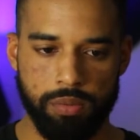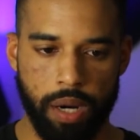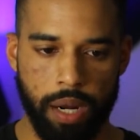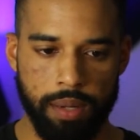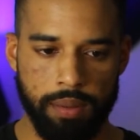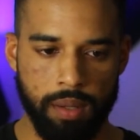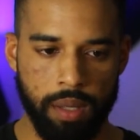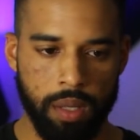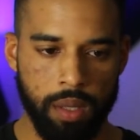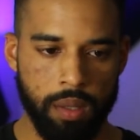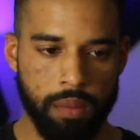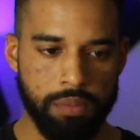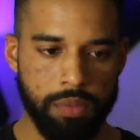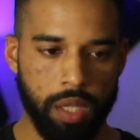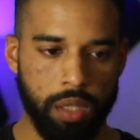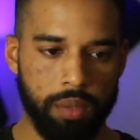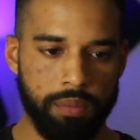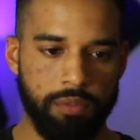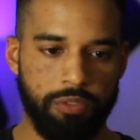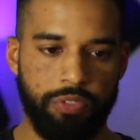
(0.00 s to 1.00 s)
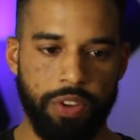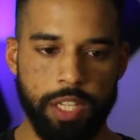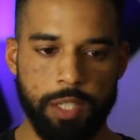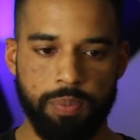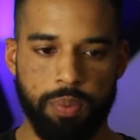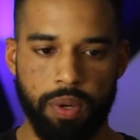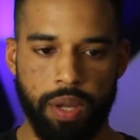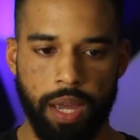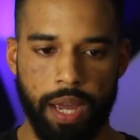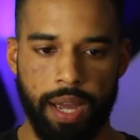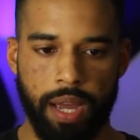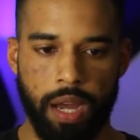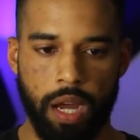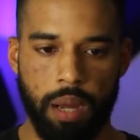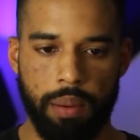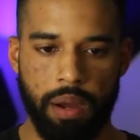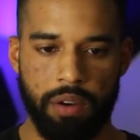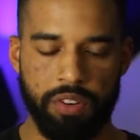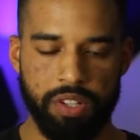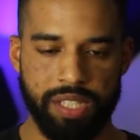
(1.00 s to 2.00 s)
right? Tell them Facebook
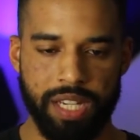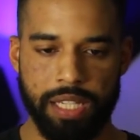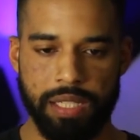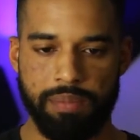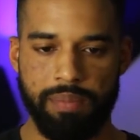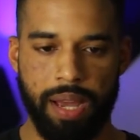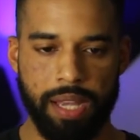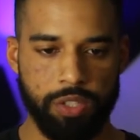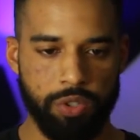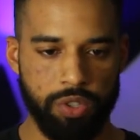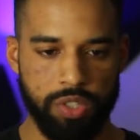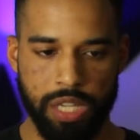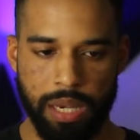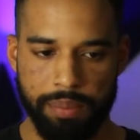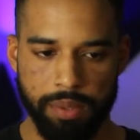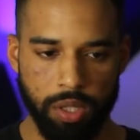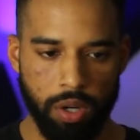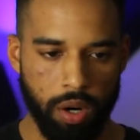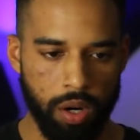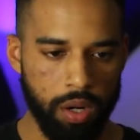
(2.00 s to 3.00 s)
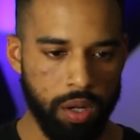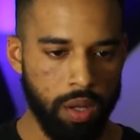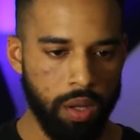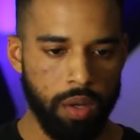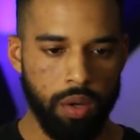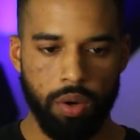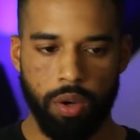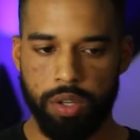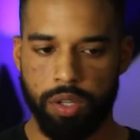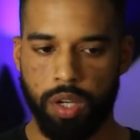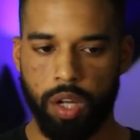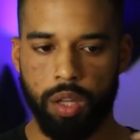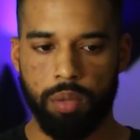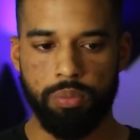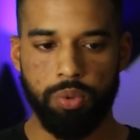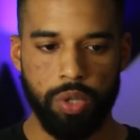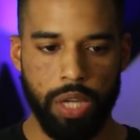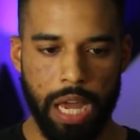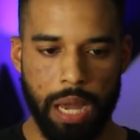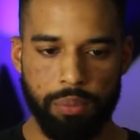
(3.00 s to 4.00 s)
Advertising Mastery Seminar, or you can call it
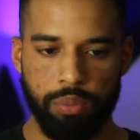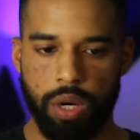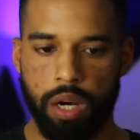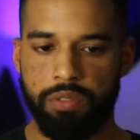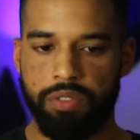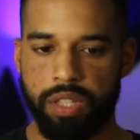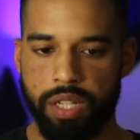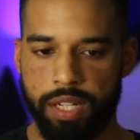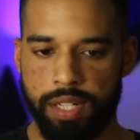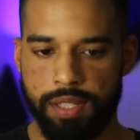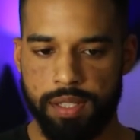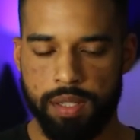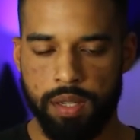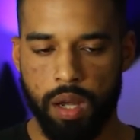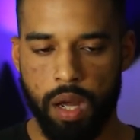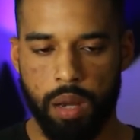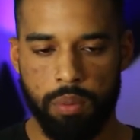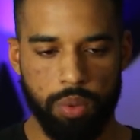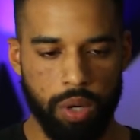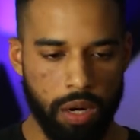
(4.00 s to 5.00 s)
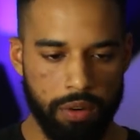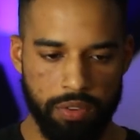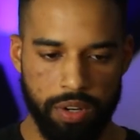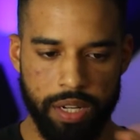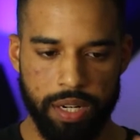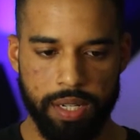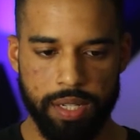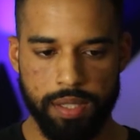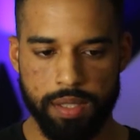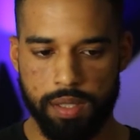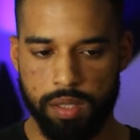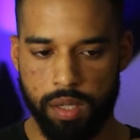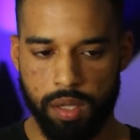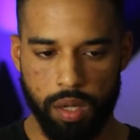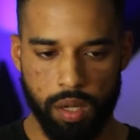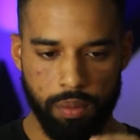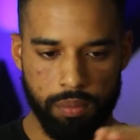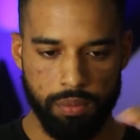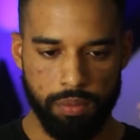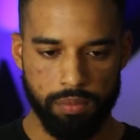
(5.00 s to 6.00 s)
bootcamp, whatever it is.
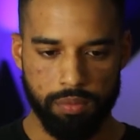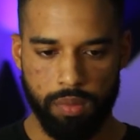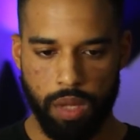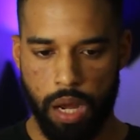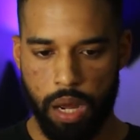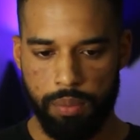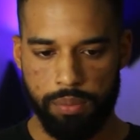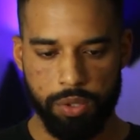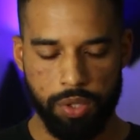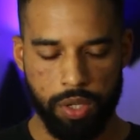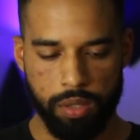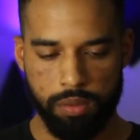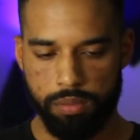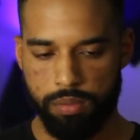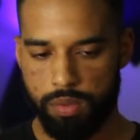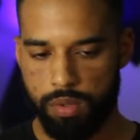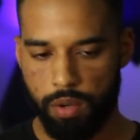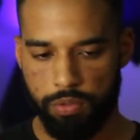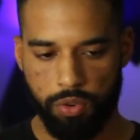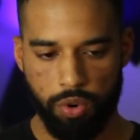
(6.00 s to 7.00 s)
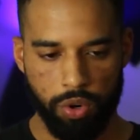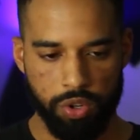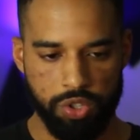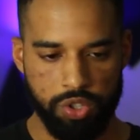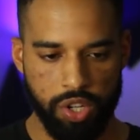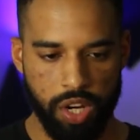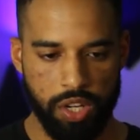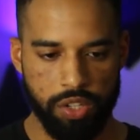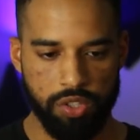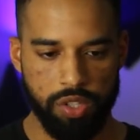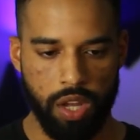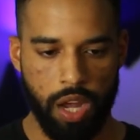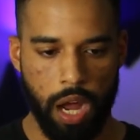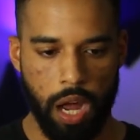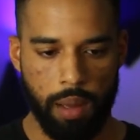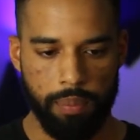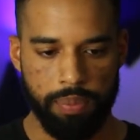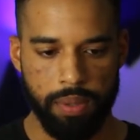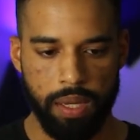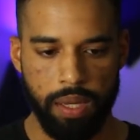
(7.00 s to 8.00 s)
You can, of course, change the
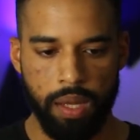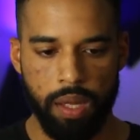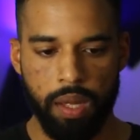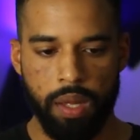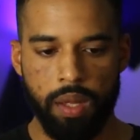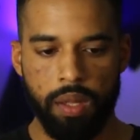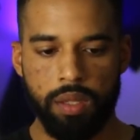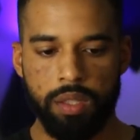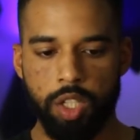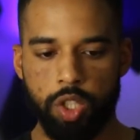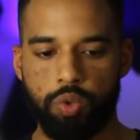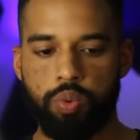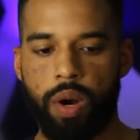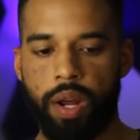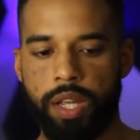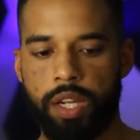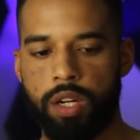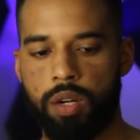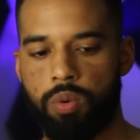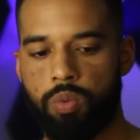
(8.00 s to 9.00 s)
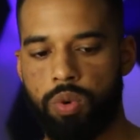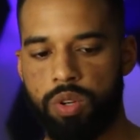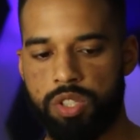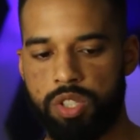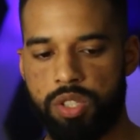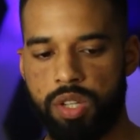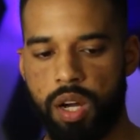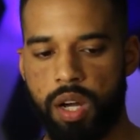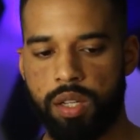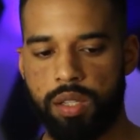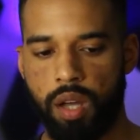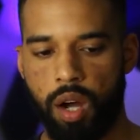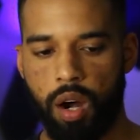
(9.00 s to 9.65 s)
copy. This right here was done